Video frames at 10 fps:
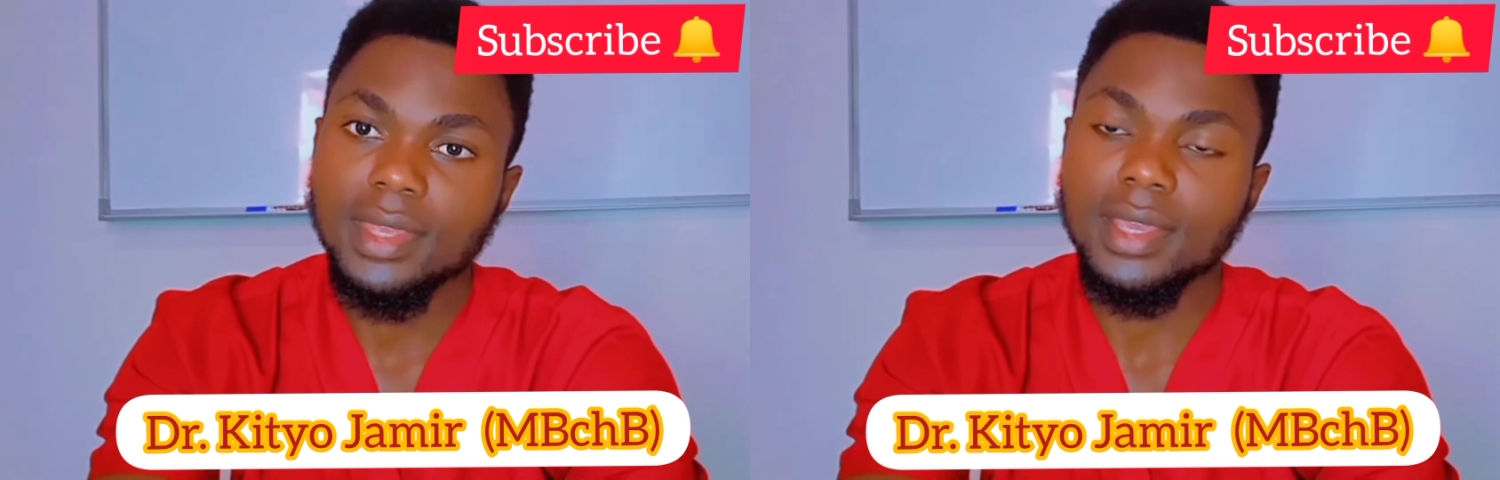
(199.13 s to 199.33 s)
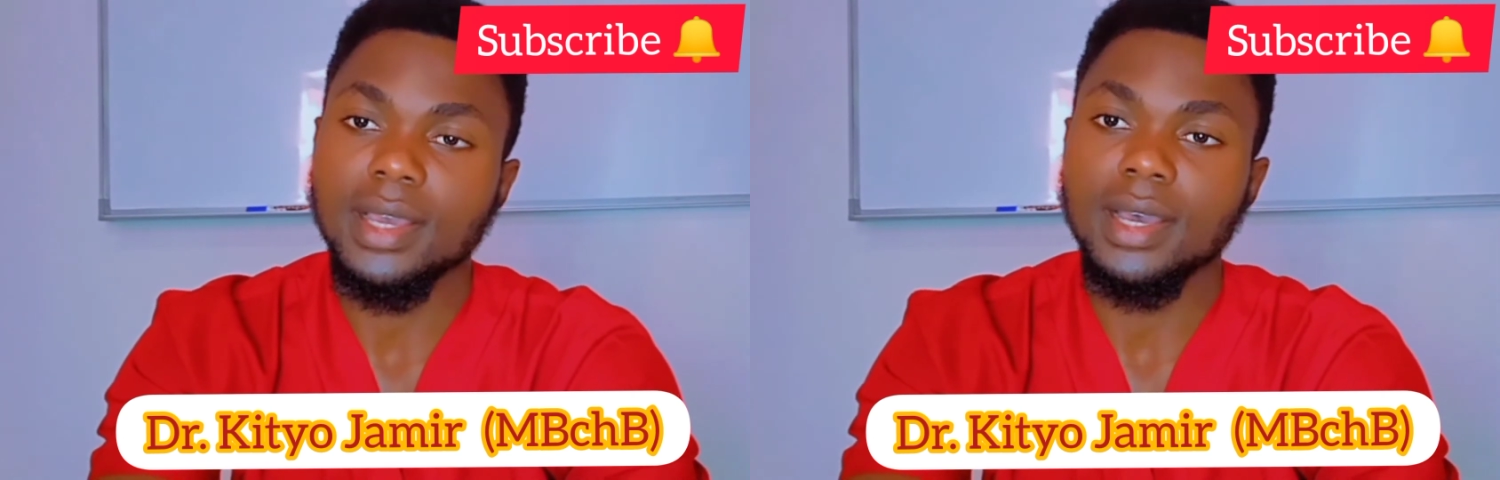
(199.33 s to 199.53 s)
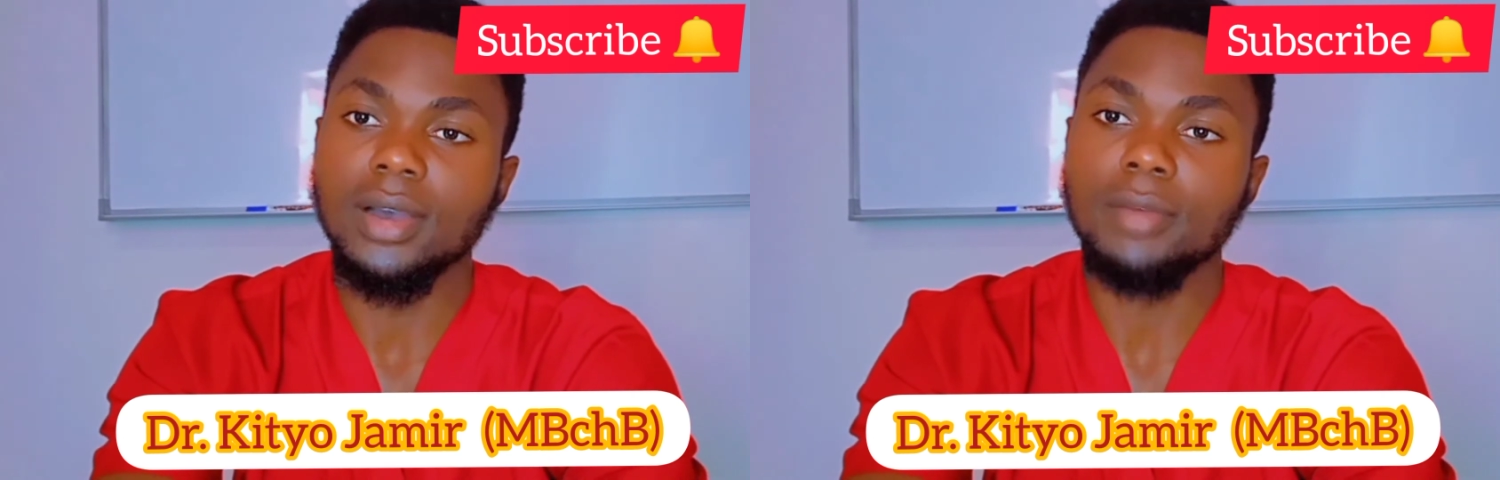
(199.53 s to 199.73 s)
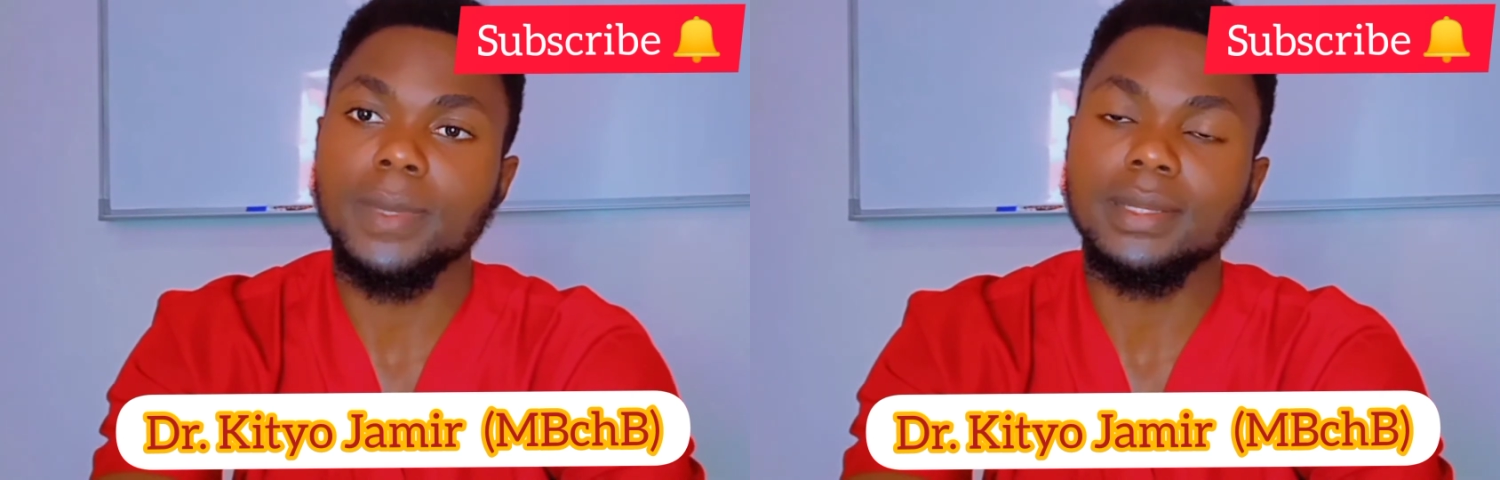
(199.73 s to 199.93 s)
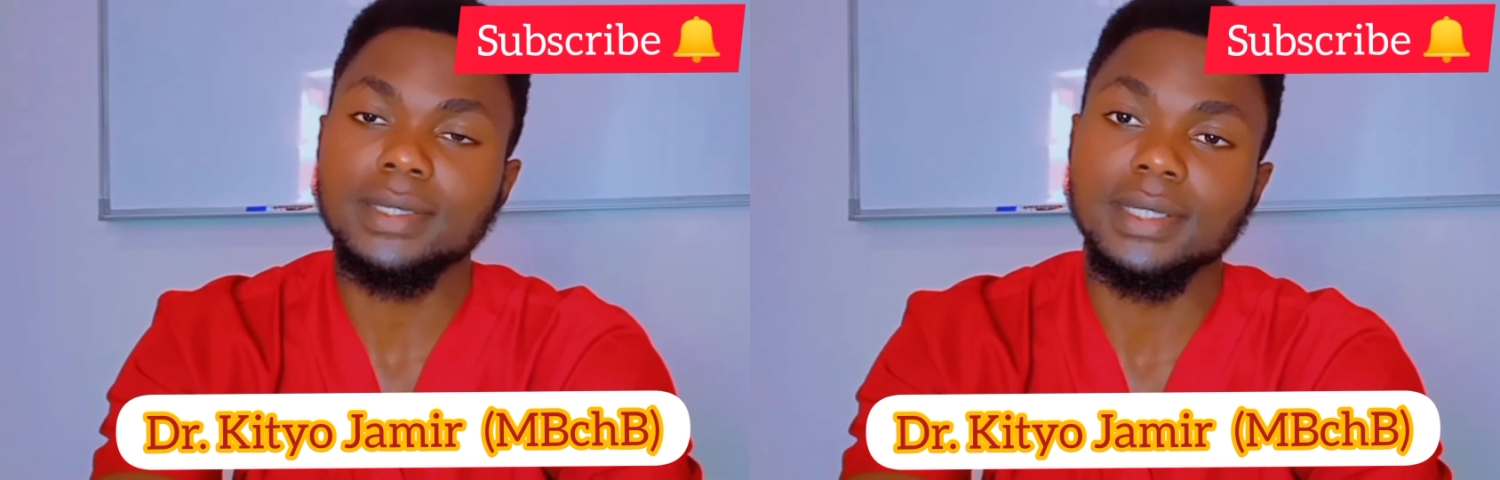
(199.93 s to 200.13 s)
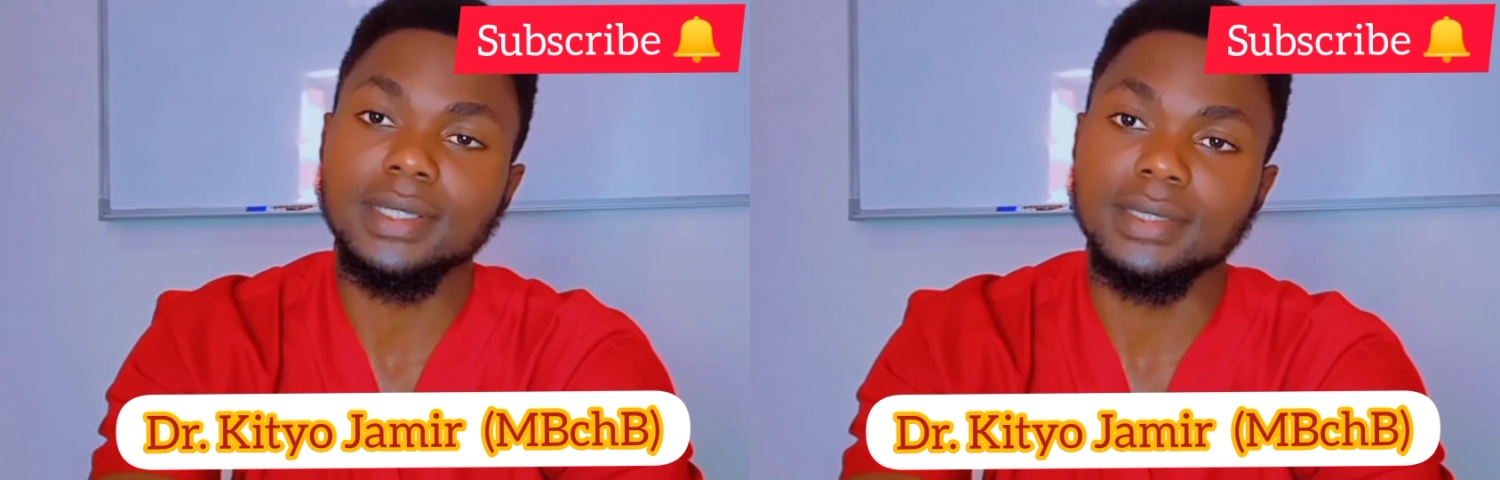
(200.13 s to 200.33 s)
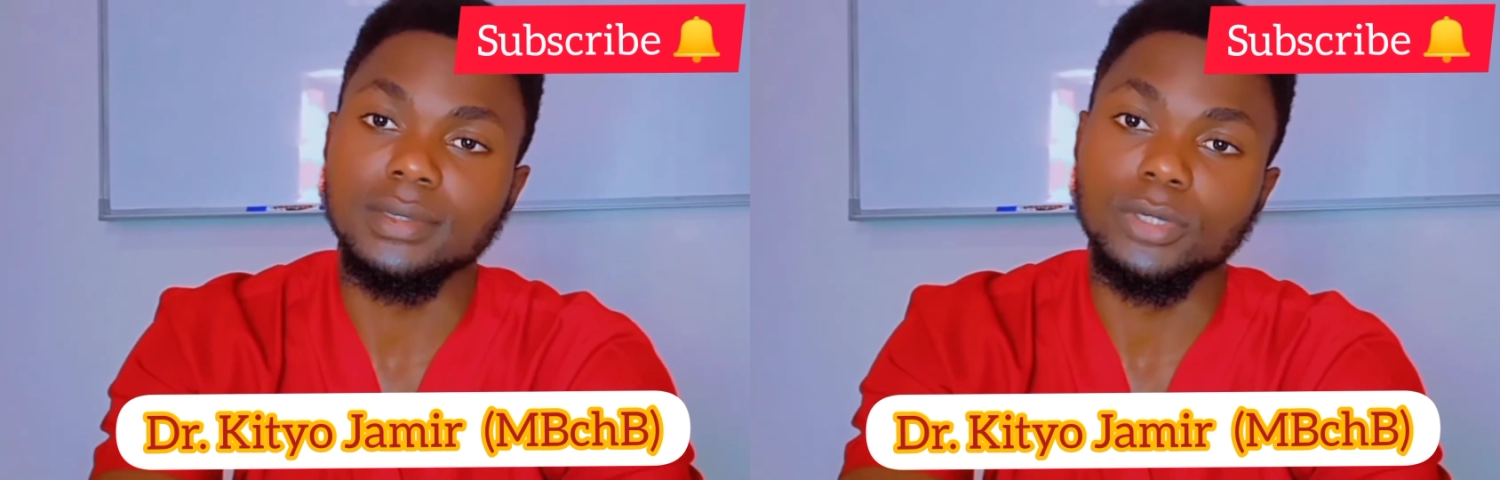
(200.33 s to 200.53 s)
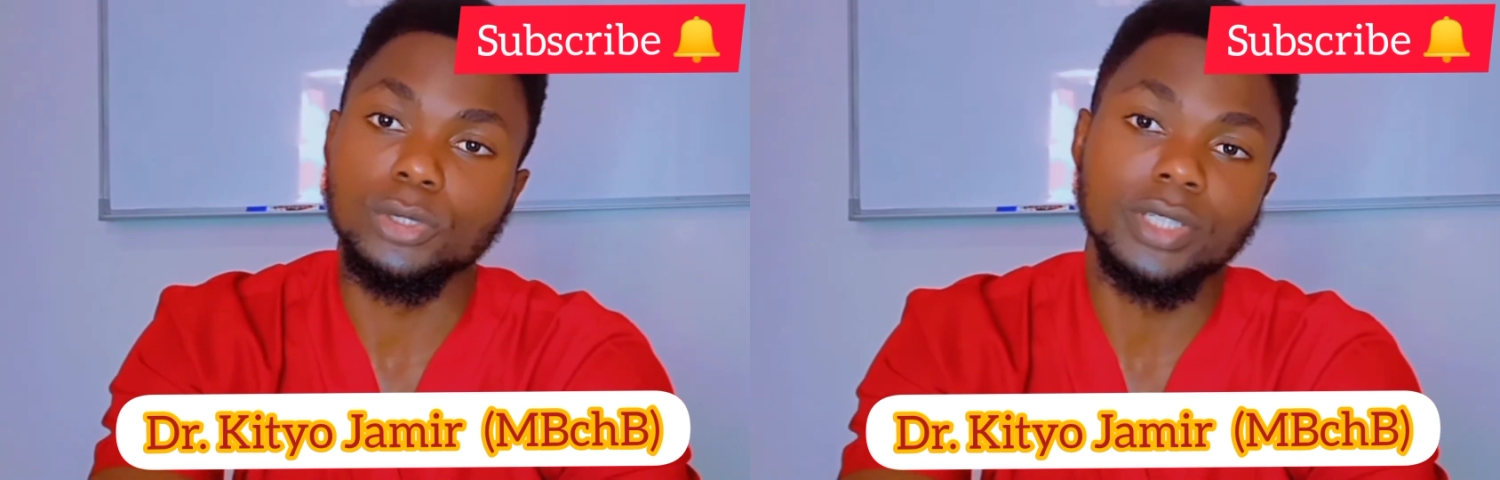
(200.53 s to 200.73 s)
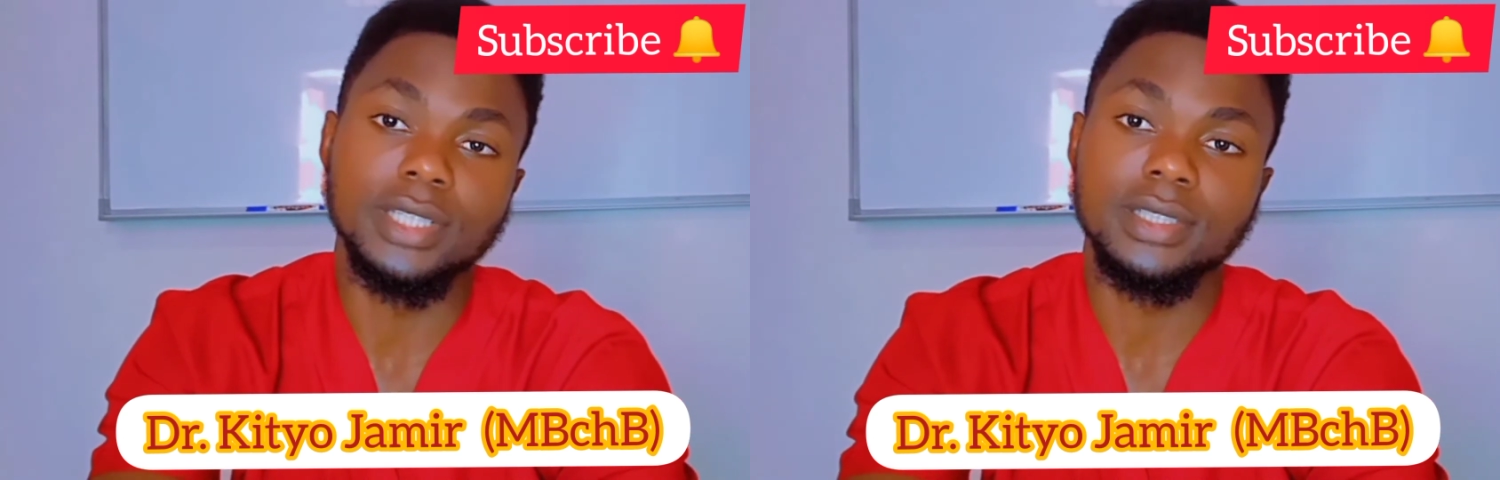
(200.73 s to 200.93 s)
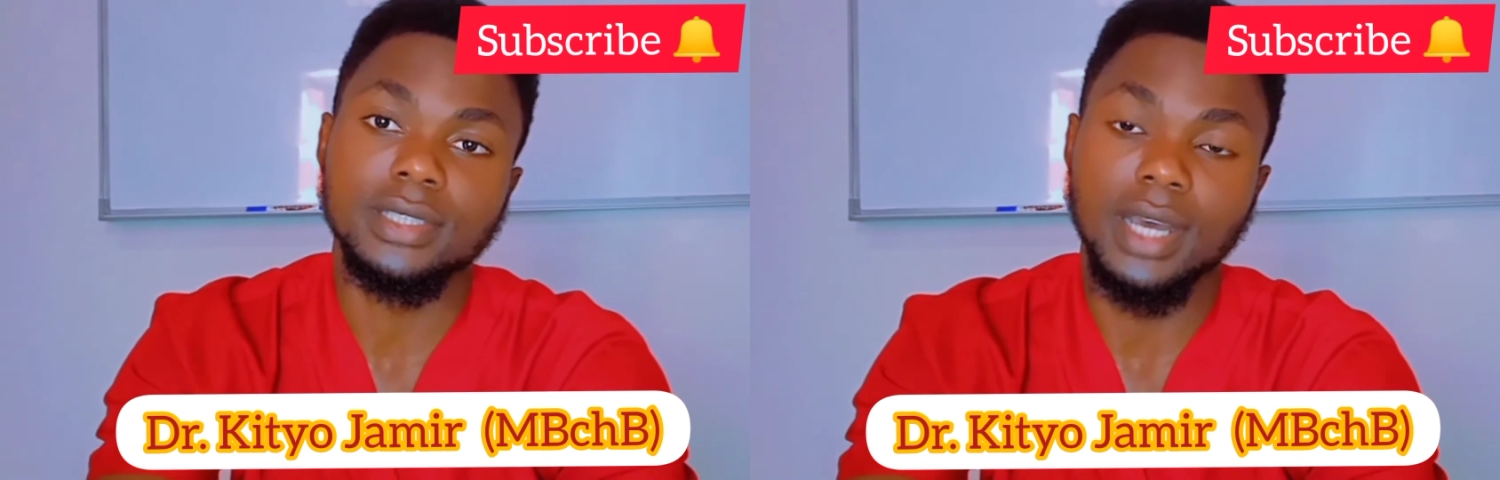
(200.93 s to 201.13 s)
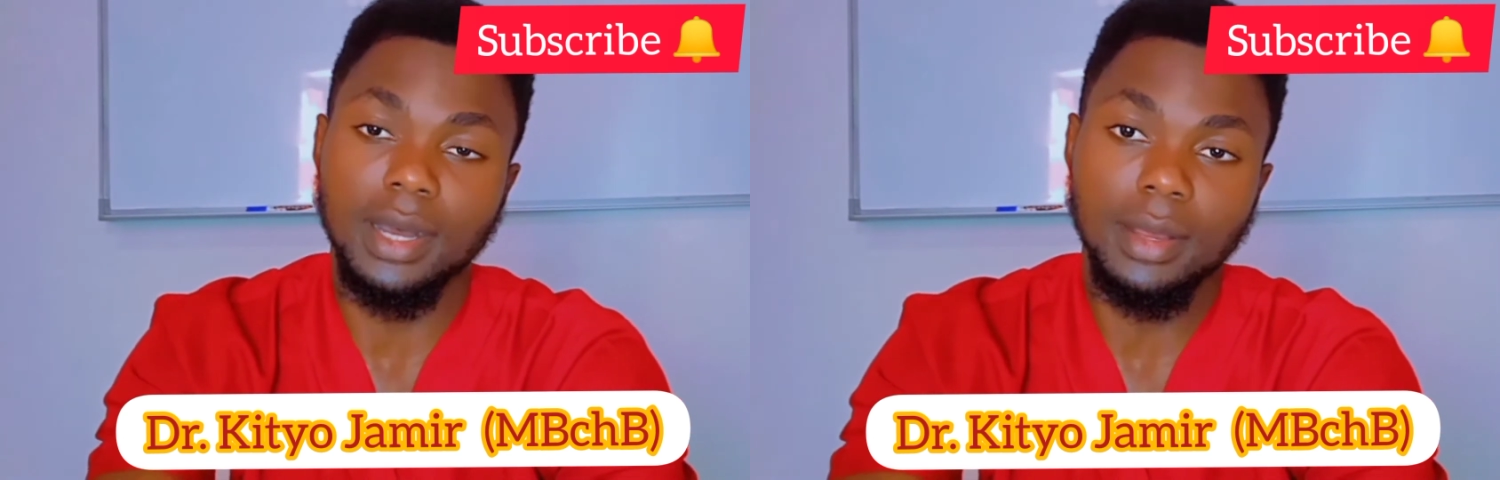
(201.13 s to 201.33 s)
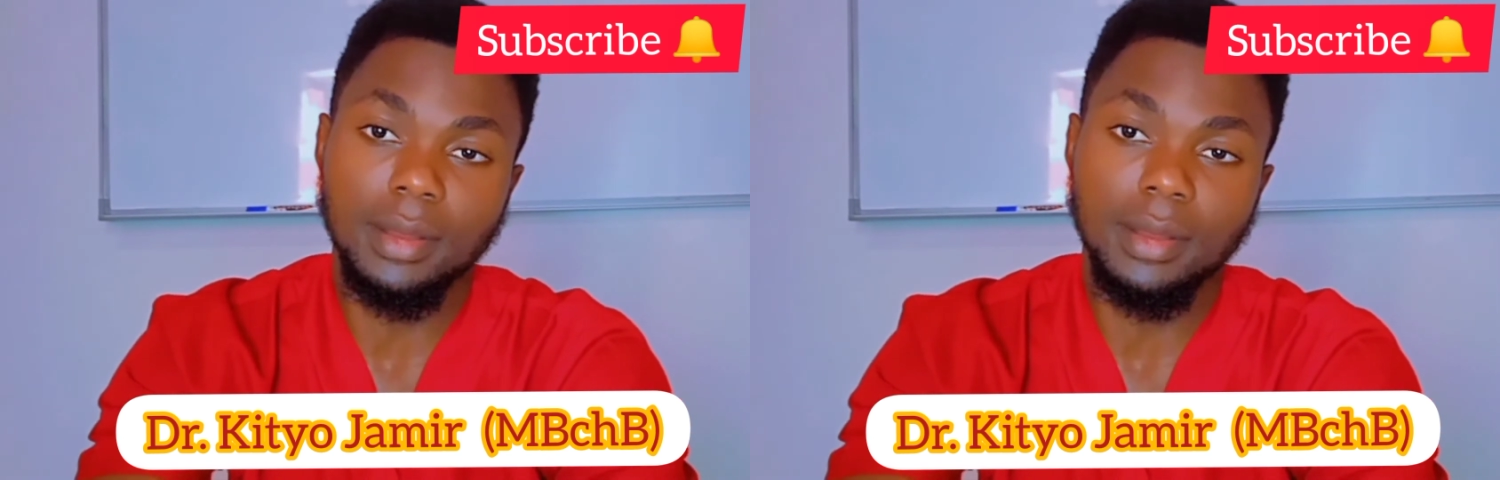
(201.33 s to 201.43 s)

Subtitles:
Our penicillins, we know these are